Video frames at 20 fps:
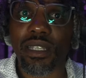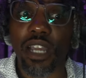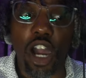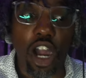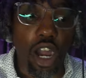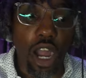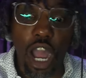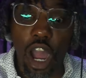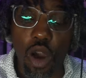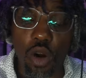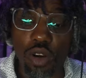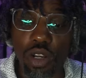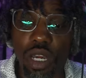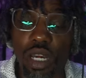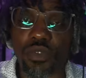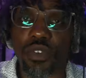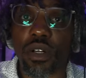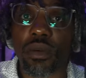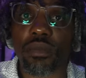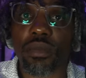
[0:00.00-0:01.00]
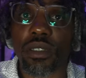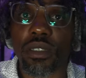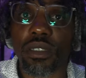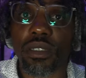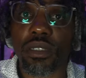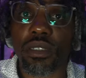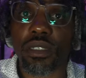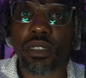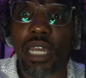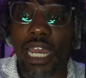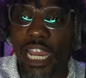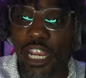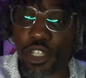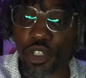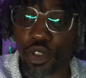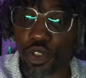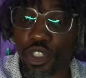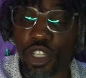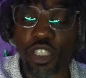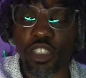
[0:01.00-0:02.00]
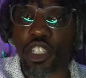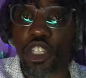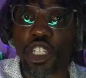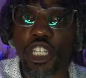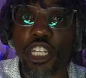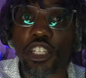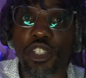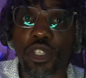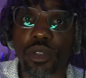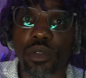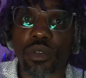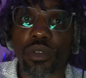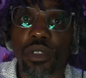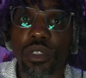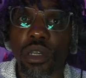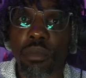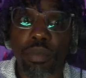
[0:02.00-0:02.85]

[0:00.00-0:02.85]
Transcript: All of them. Angel took the shit too.